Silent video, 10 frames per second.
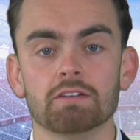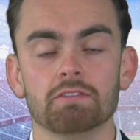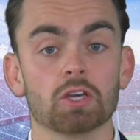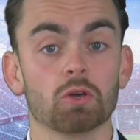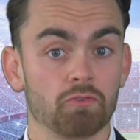
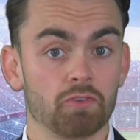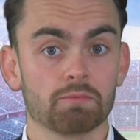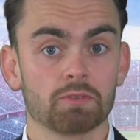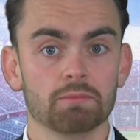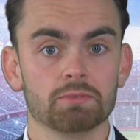for the old
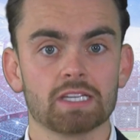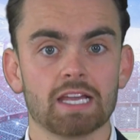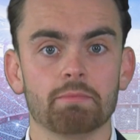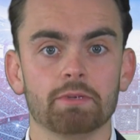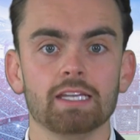firm clubs,
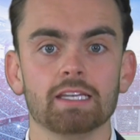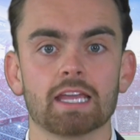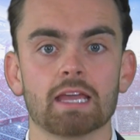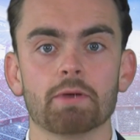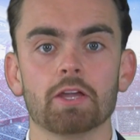Aberdeen,
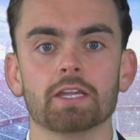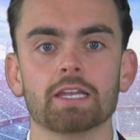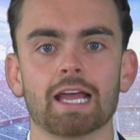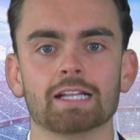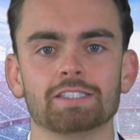
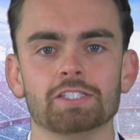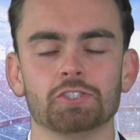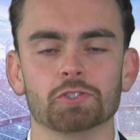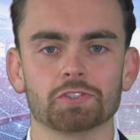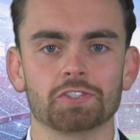Hibernian and St
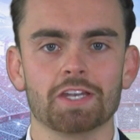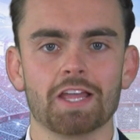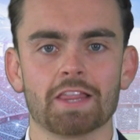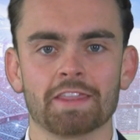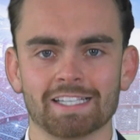Johnstone
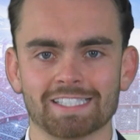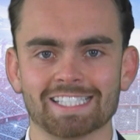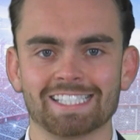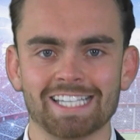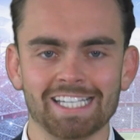this
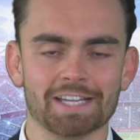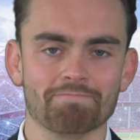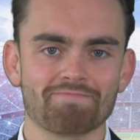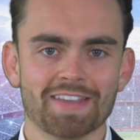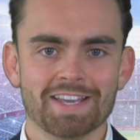
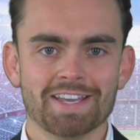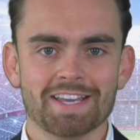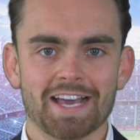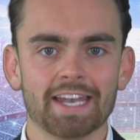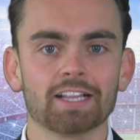season.
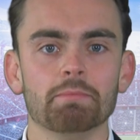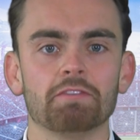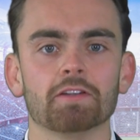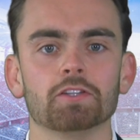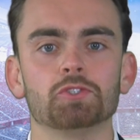And England
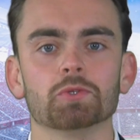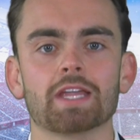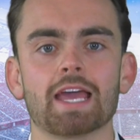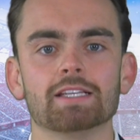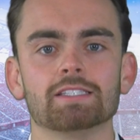midfielder
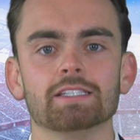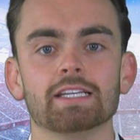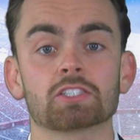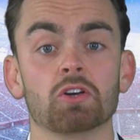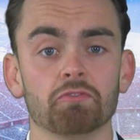Jordan Henderson
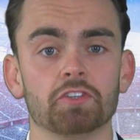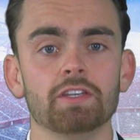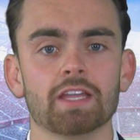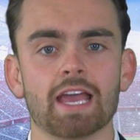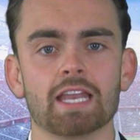is
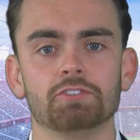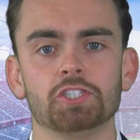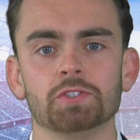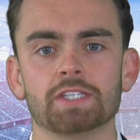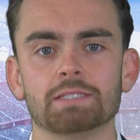confident ahead of
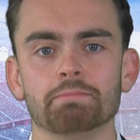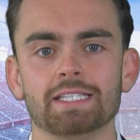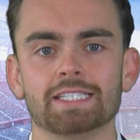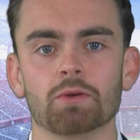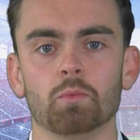Tuesday's
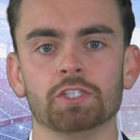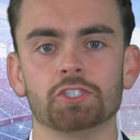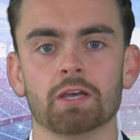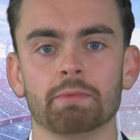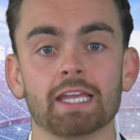meeting with
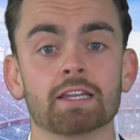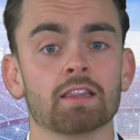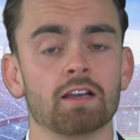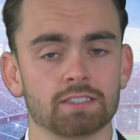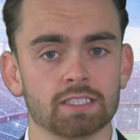Germany in the
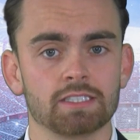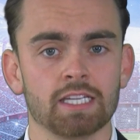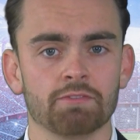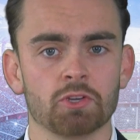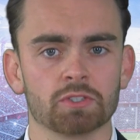last
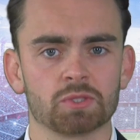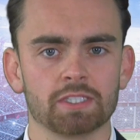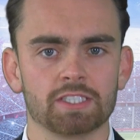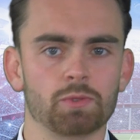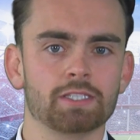16 of Euro
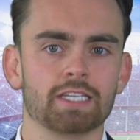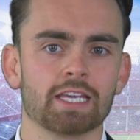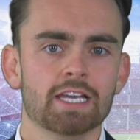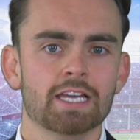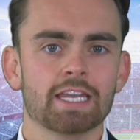
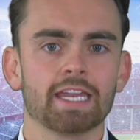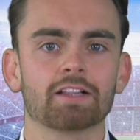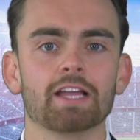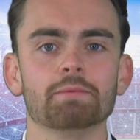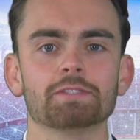2020. He
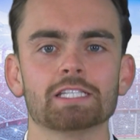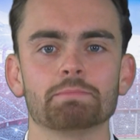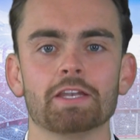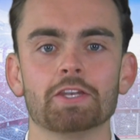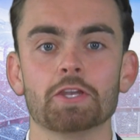claims there's
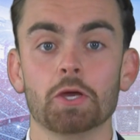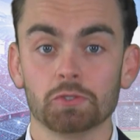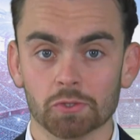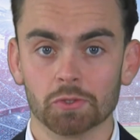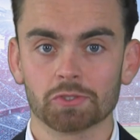been
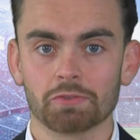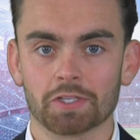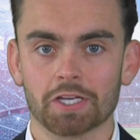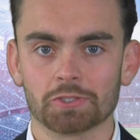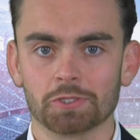no talks of
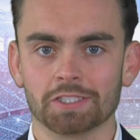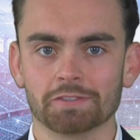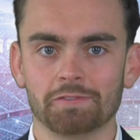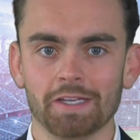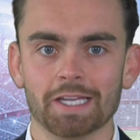the country's
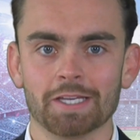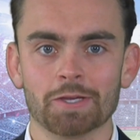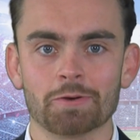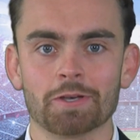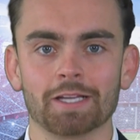defeat at
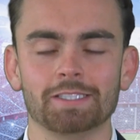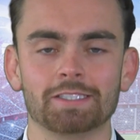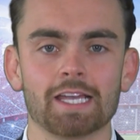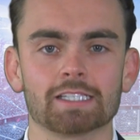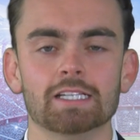Euro
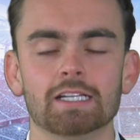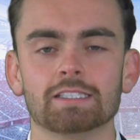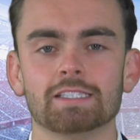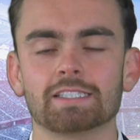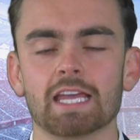96
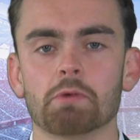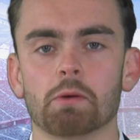to the same